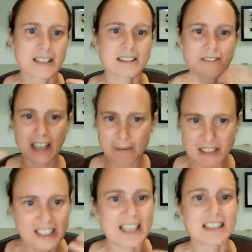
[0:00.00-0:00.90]
of
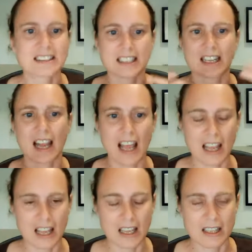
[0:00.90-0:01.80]
climate change
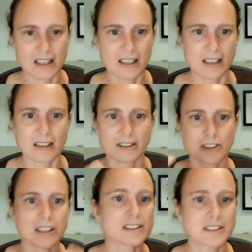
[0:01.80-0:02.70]
and the
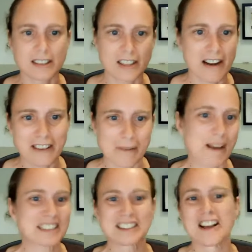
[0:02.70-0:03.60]
struggles that they're having in
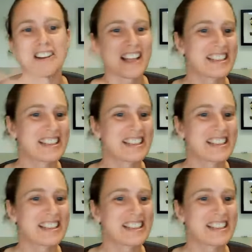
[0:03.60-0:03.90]
Mexico,